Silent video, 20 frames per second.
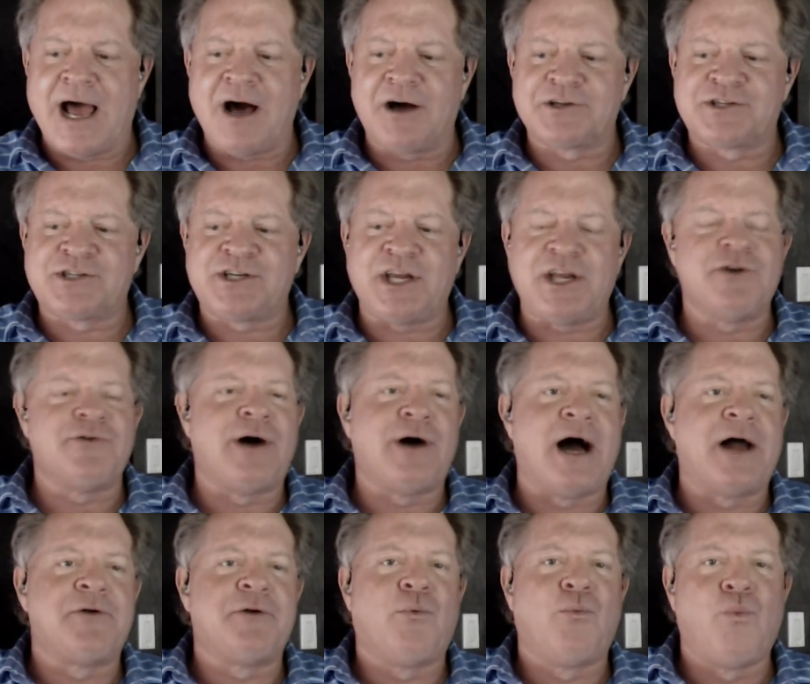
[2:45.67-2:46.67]
see you
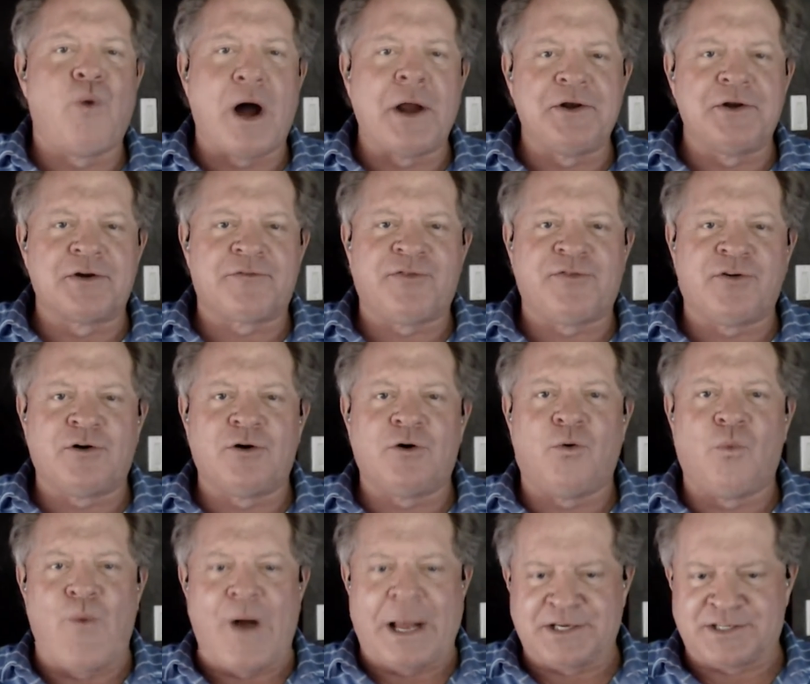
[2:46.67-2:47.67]
on wonderful
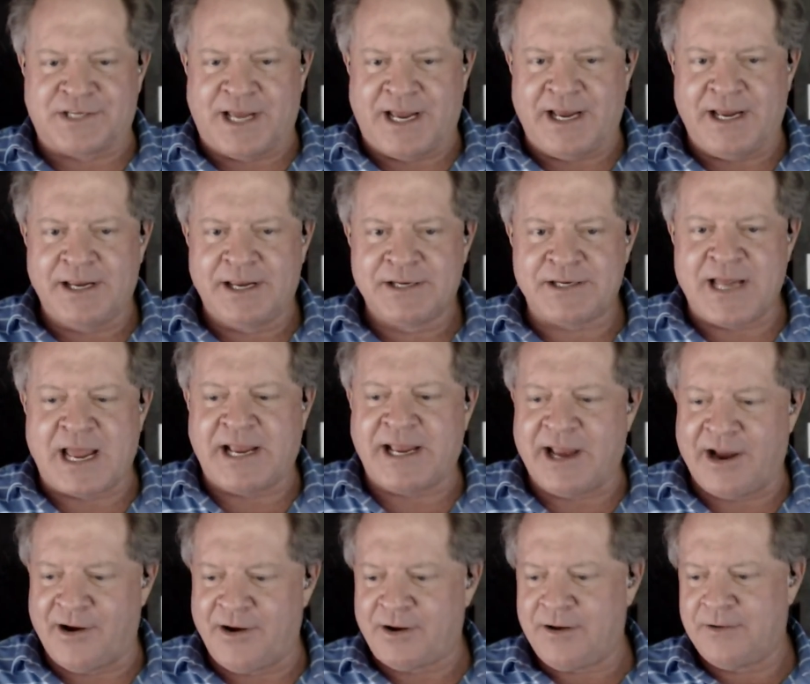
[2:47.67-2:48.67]
Wednesday. Take care.